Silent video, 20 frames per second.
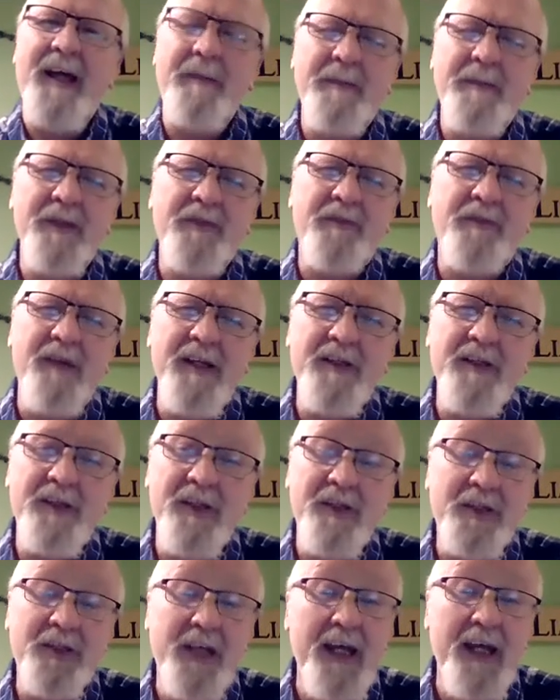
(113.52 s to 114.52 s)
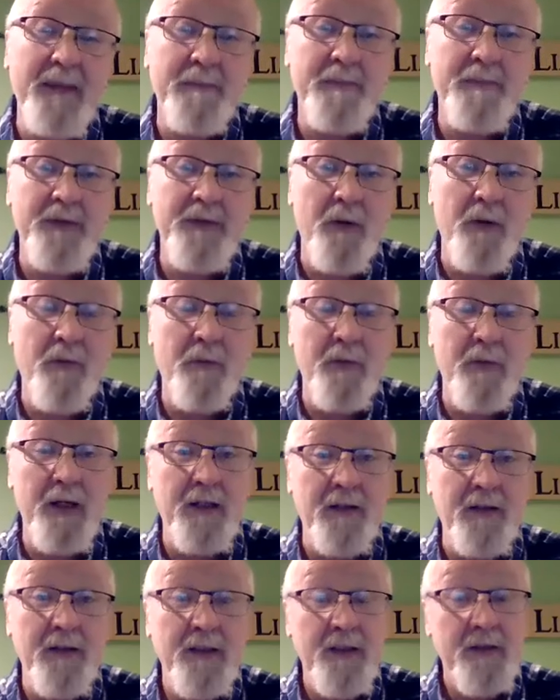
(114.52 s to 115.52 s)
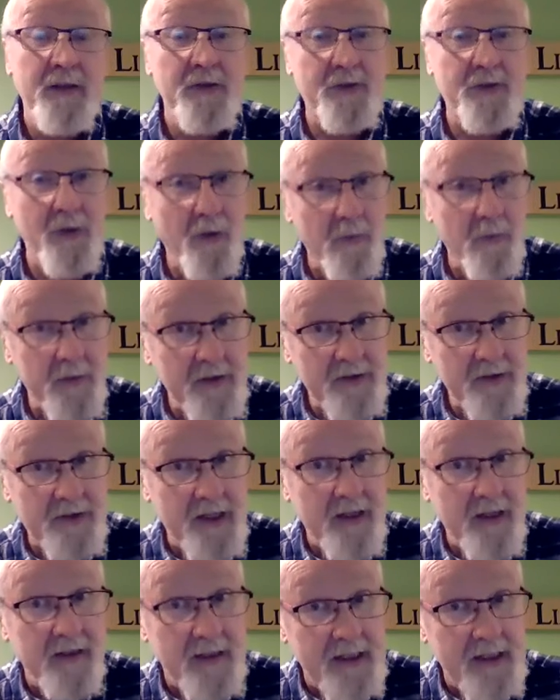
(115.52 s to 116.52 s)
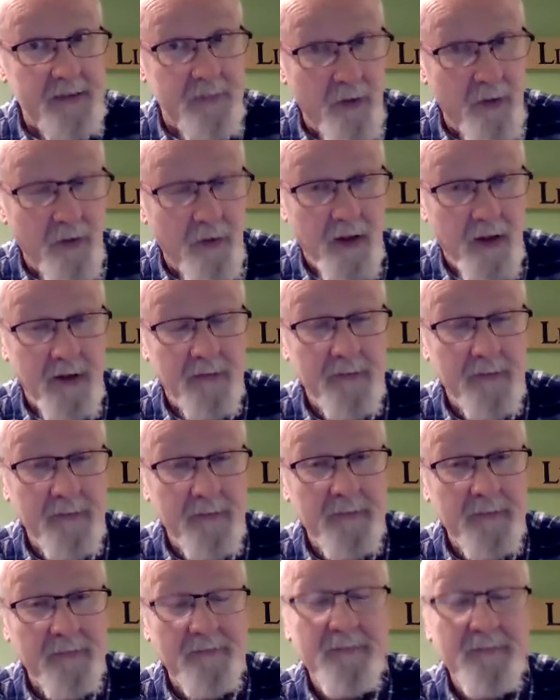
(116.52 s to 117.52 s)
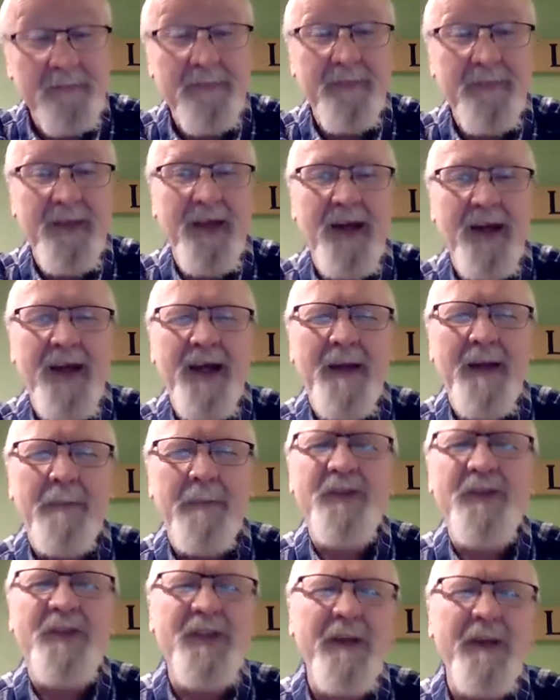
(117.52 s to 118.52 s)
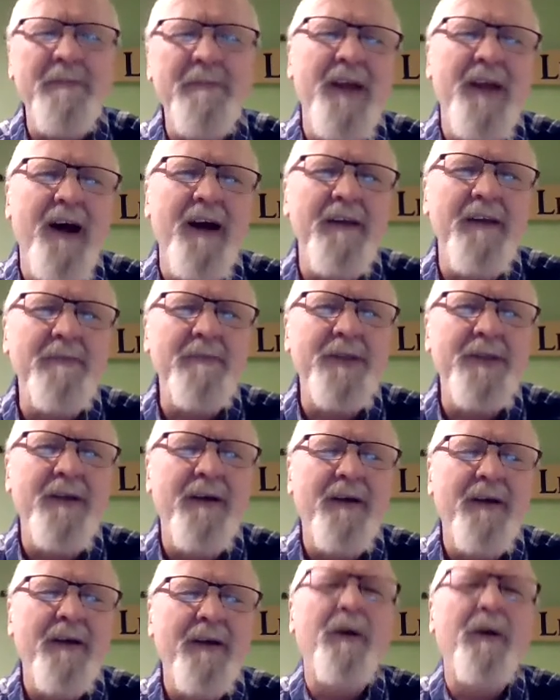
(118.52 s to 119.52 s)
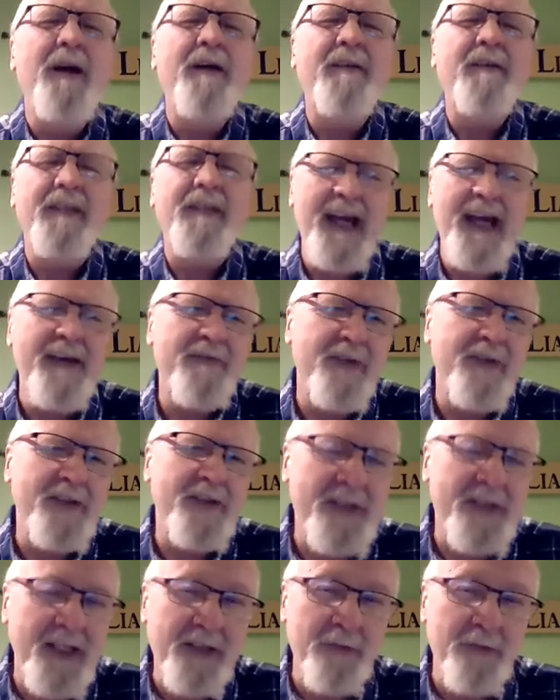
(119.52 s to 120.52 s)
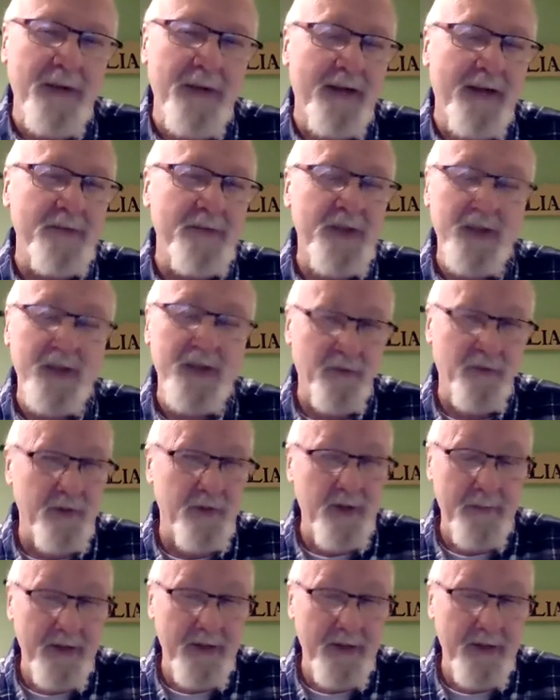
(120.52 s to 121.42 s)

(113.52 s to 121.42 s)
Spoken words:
his friends escape, so, well, Sobeys, they'll need more. But sometimes, well, Kev will stick around just for a bit of